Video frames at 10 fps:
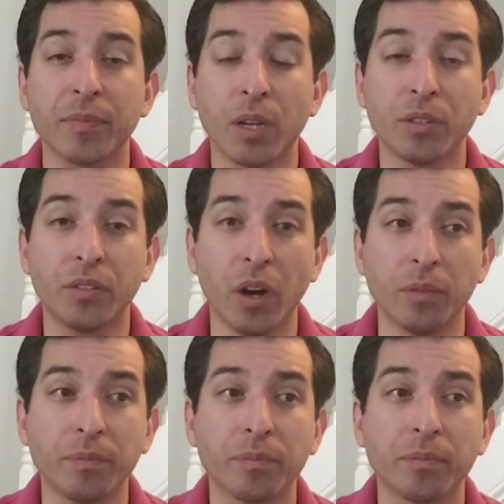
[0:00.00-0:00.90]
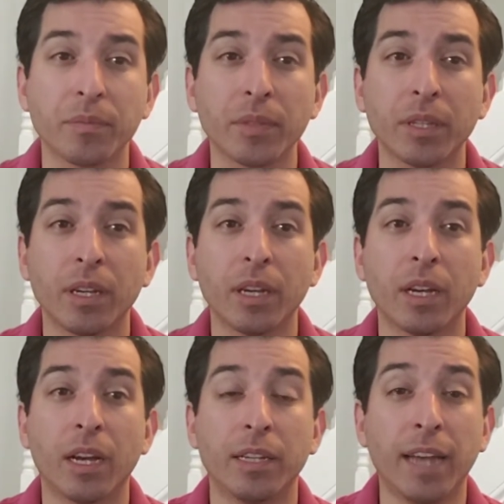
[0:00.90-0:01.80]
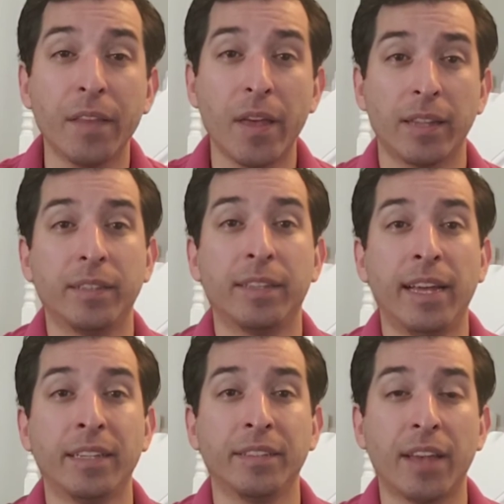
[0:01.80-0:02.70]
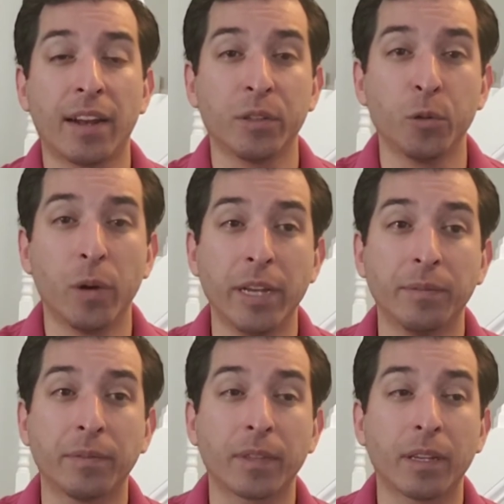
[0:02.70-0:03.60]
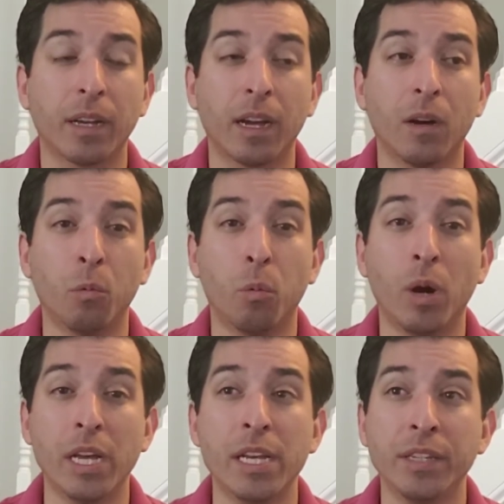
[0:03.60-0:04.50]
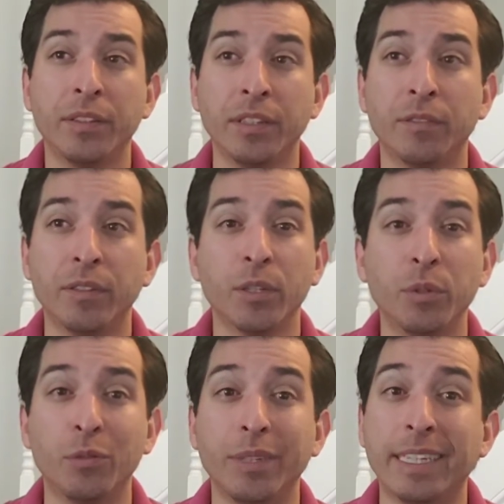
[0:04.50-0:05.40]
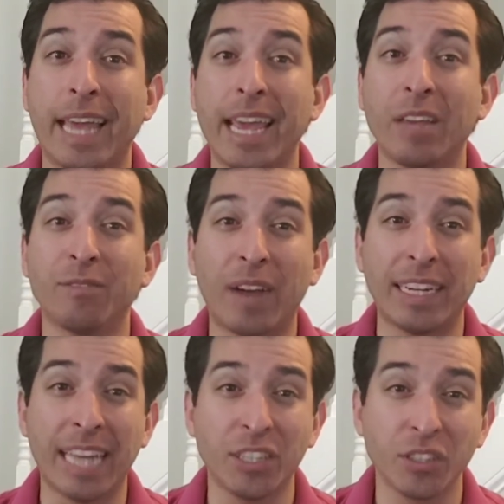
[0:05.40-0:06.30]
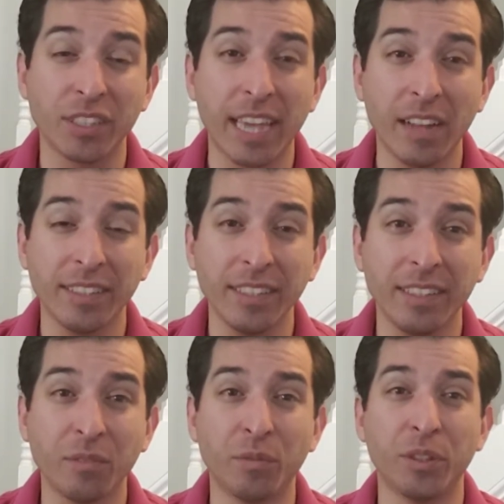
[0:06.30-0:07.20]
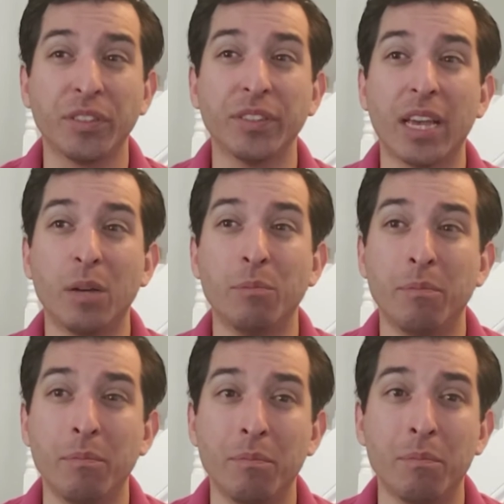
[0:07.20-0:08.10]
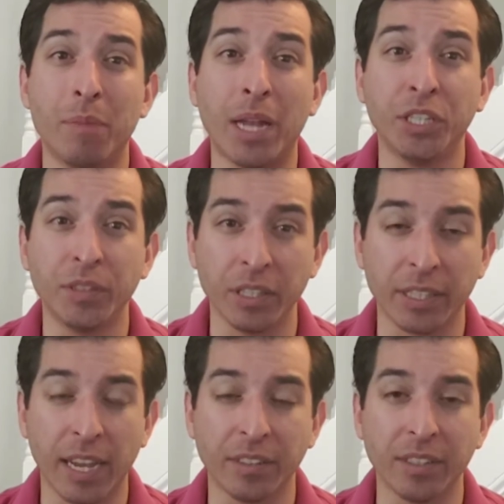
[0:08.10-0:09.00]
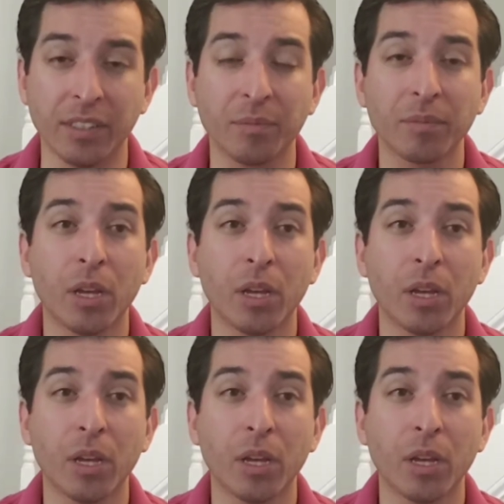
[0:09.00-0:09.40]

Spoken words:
So, now that that is out of the way, what is the difference between a financial accountant versus a managerial accountant?